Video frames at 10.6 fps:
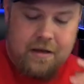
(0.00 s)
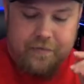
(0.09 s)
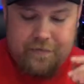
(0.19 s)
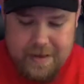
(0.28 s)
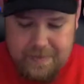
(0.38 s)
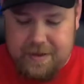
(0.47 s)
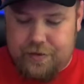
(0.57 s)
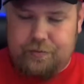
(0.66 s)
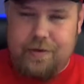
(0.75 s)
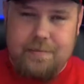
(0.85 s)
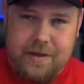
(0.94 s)
Vaping a
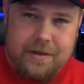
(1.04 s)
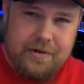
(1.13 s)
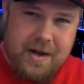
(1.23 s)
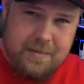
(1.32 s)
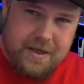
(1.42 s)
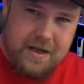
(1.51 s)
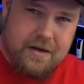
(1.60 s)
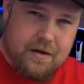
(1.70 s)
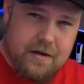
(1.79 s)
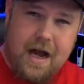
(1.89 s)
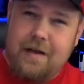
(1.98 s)
3 milligram in
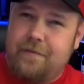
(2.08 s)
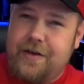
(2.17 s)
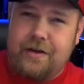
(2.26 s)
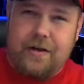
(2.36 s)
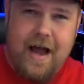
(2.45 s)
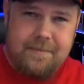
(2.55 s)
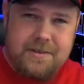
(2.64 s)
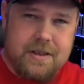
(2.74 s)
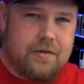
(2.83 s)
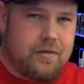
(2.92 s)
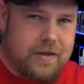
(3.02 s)
here, I feel
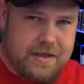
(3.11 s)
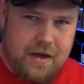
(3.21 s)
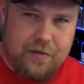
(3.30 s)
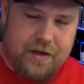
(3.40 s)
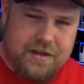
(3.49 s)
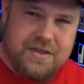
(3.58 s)
absolutely nothing.